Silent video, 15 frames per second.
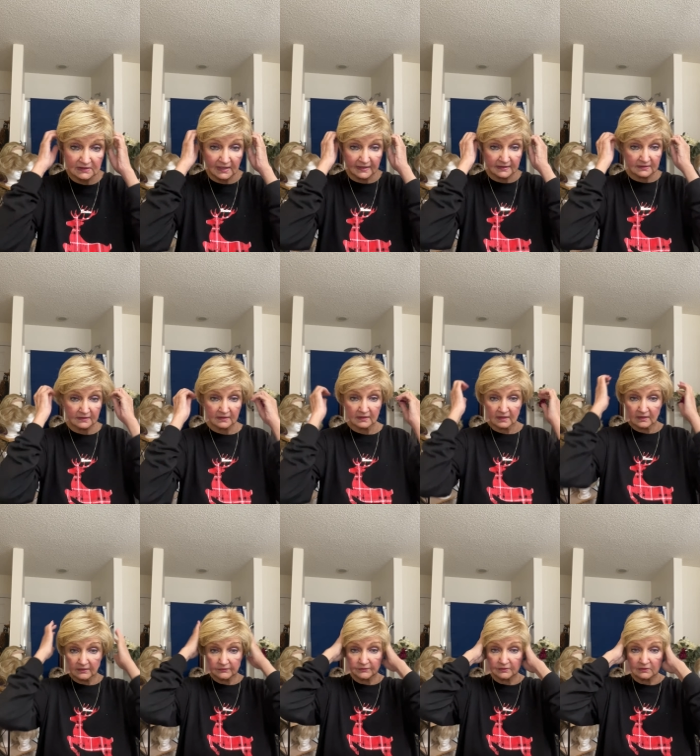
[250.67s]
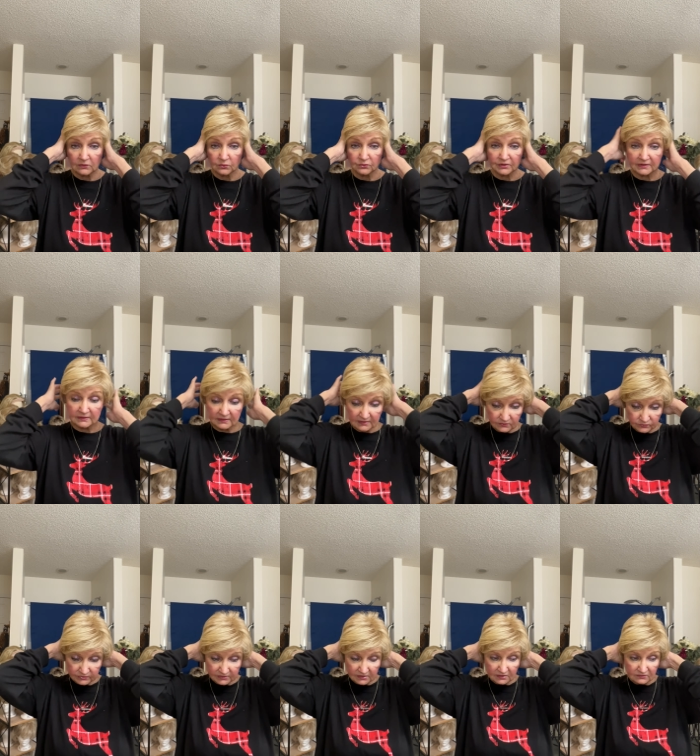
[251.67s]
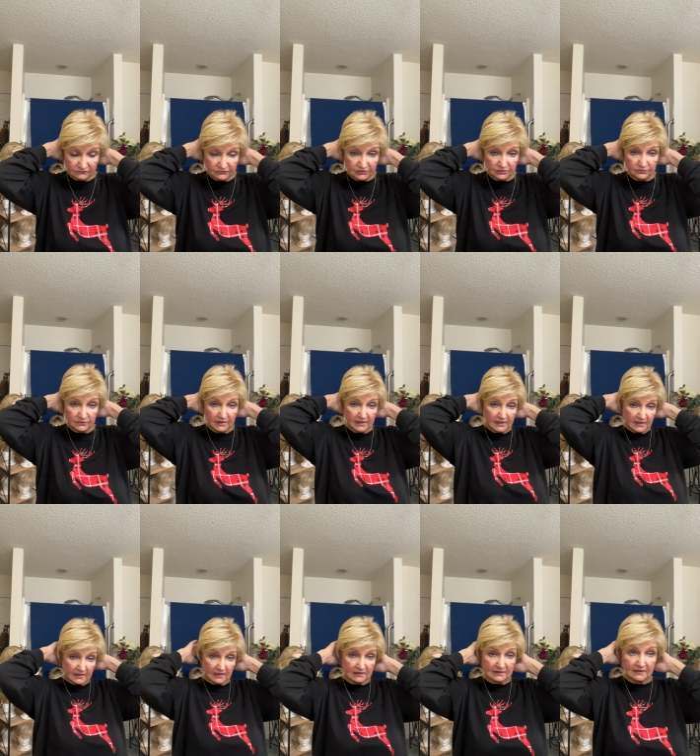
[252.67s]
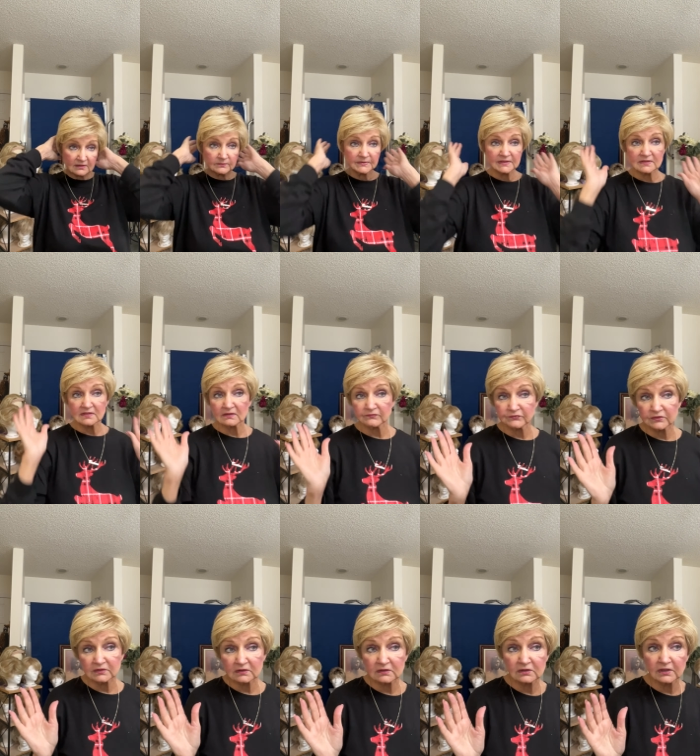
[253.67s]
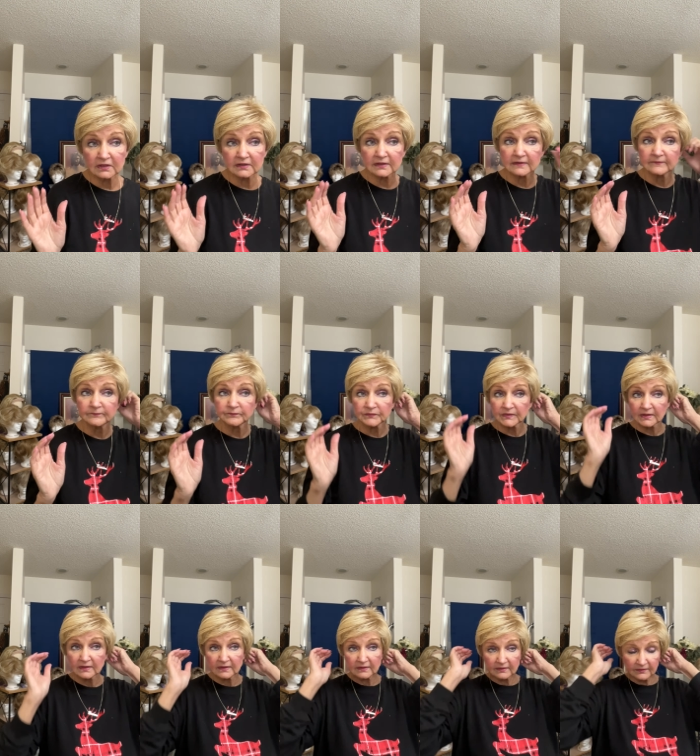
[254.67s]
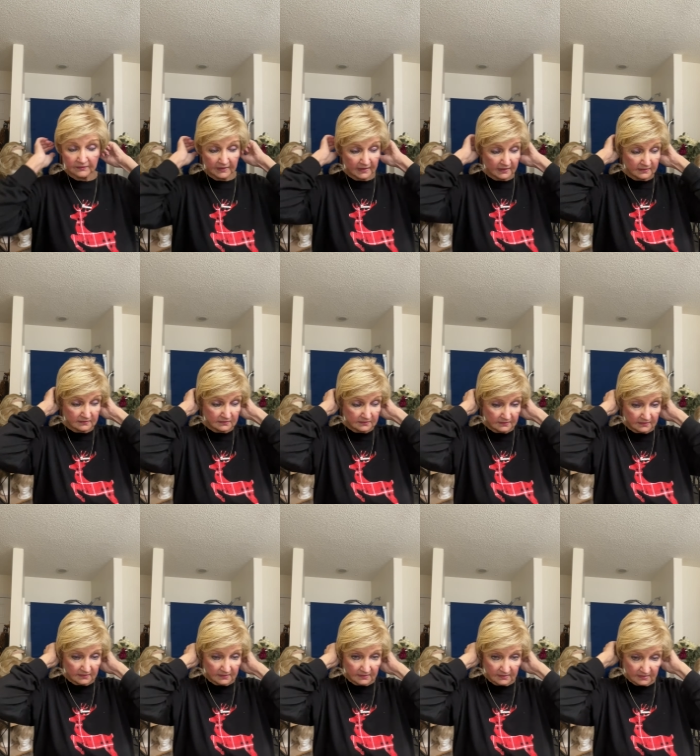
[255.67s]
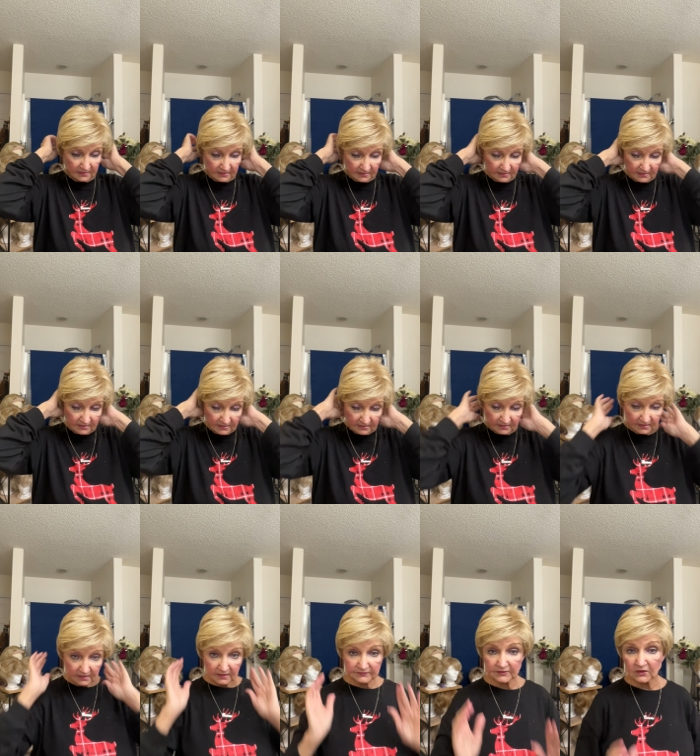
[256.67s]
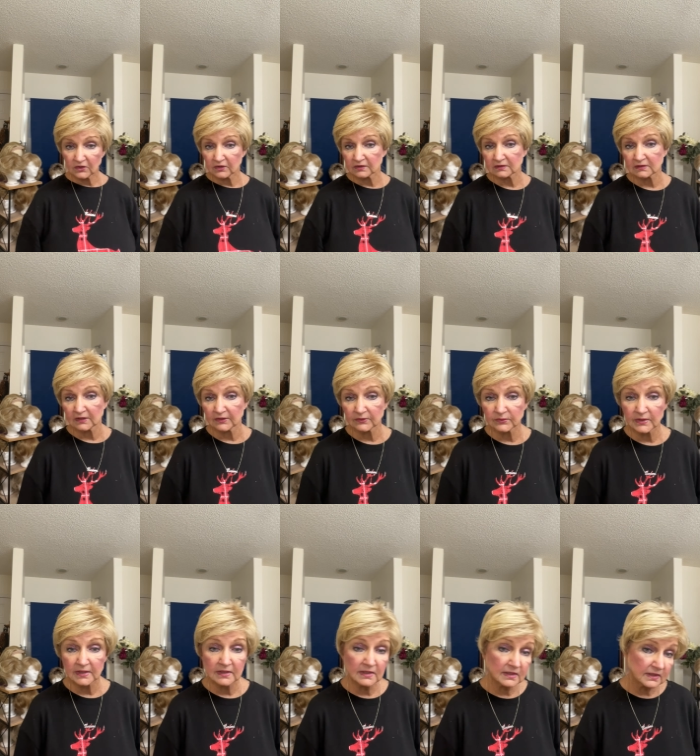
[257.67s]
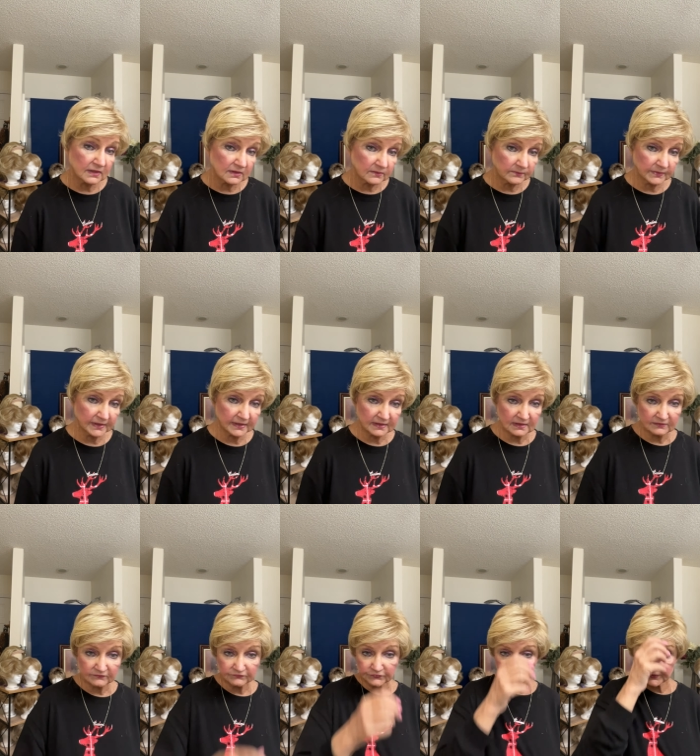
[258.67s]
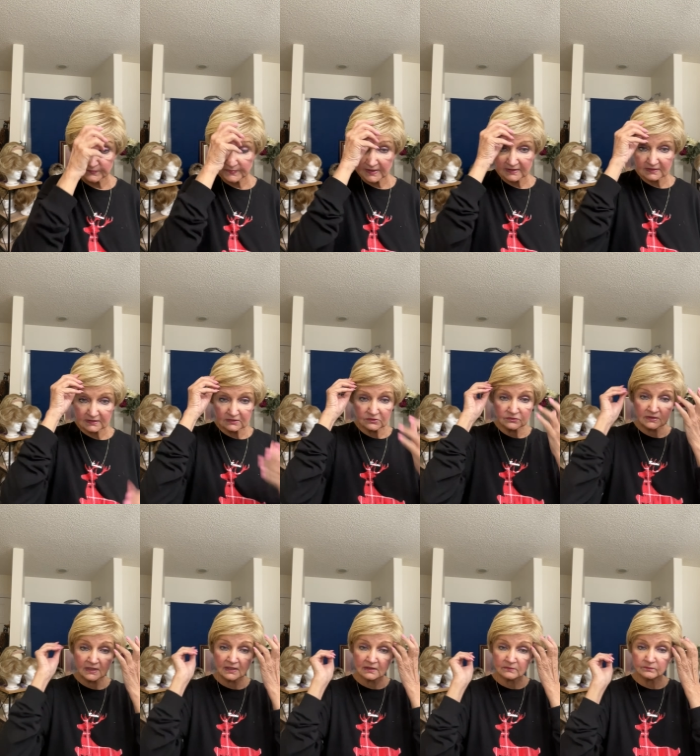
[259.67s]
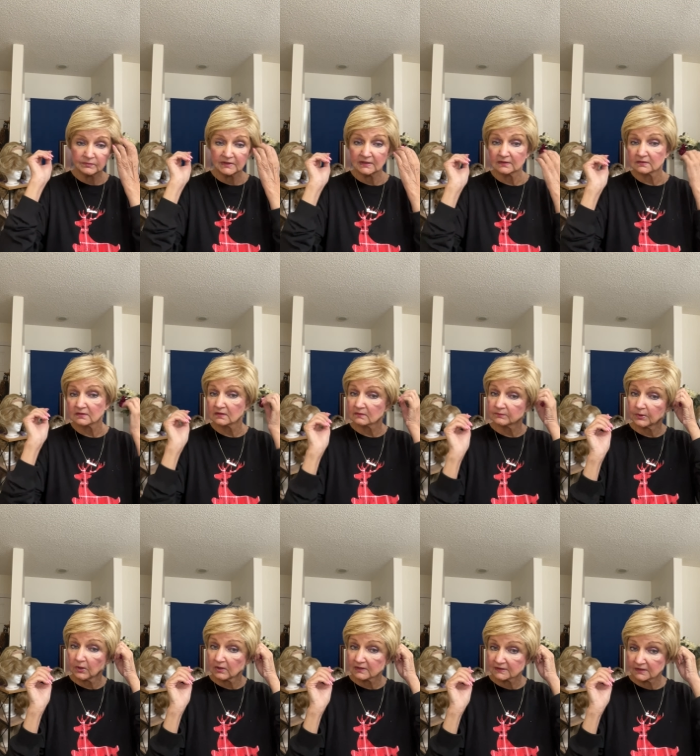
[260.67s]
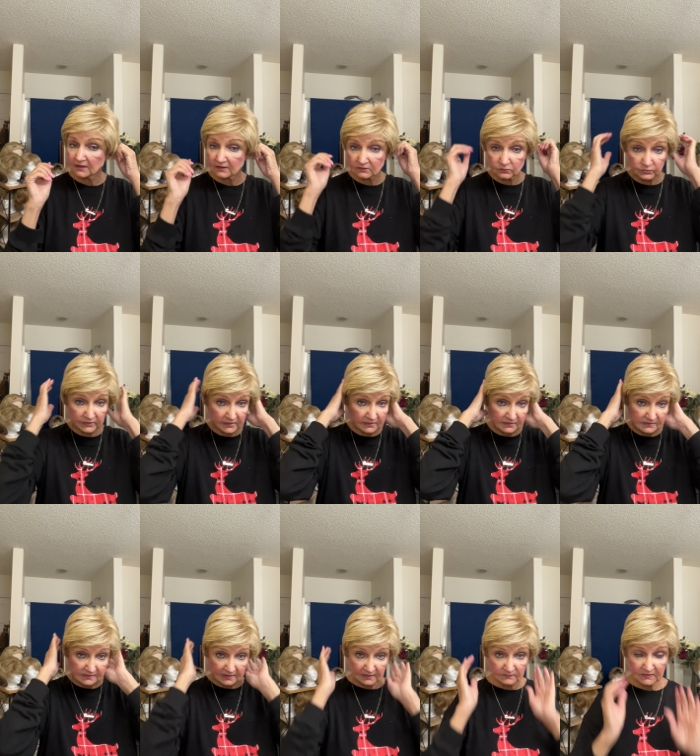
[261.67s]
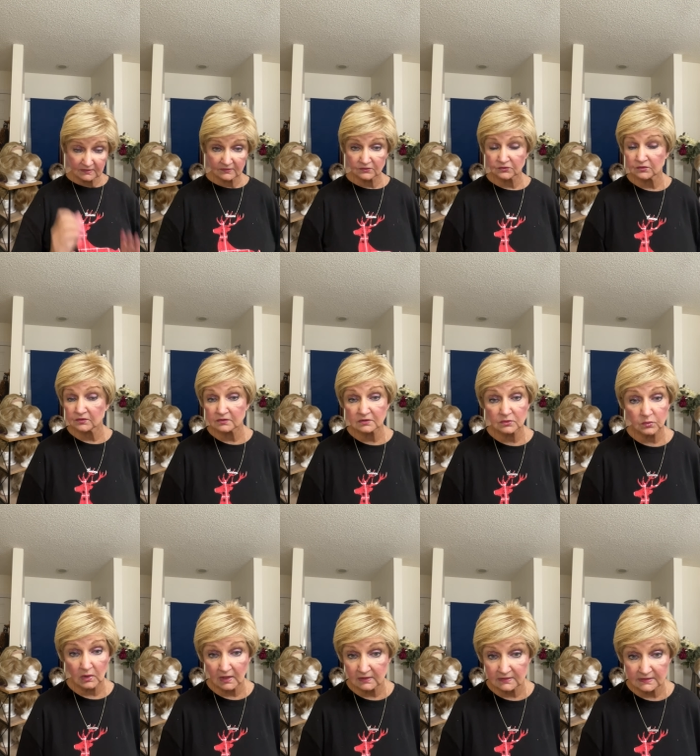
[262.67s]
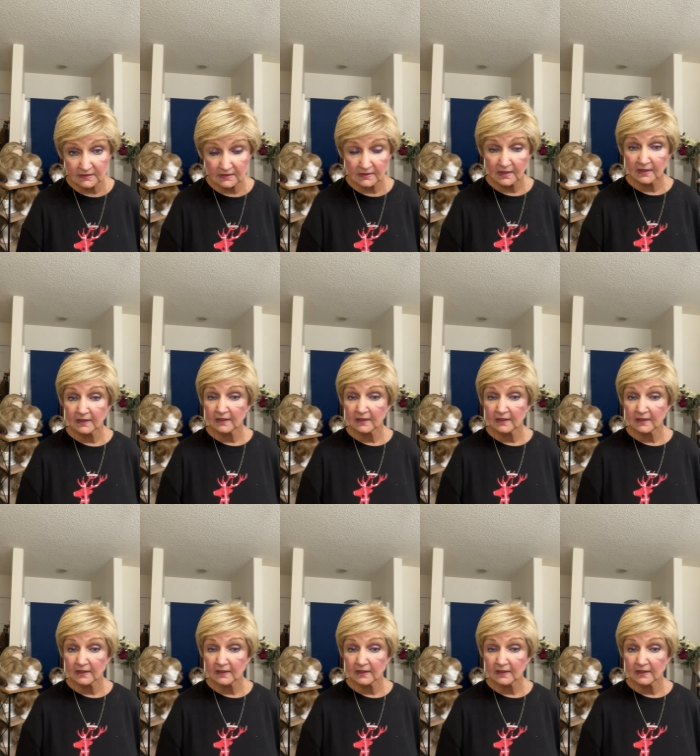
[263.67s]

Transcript: like the Lauren. It would give you a little bit different look than the Harlo. But for the money, you can't beat Paula Young wigs. I mean, they're good quality